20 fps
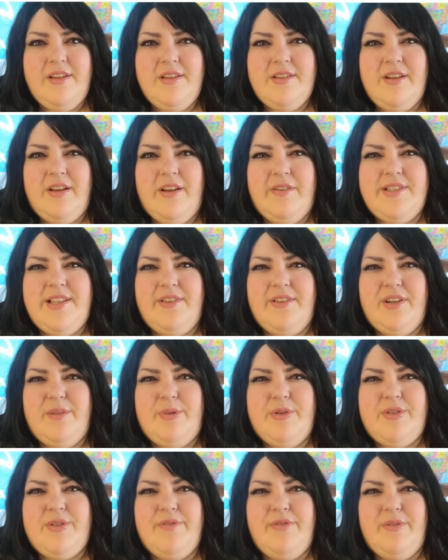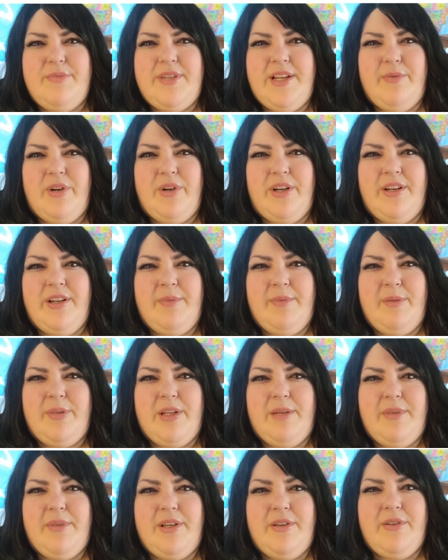So how is that not abusive from day one? I'm not
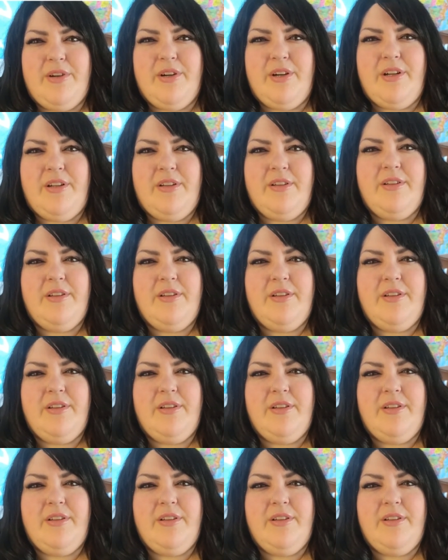blaming you, girl.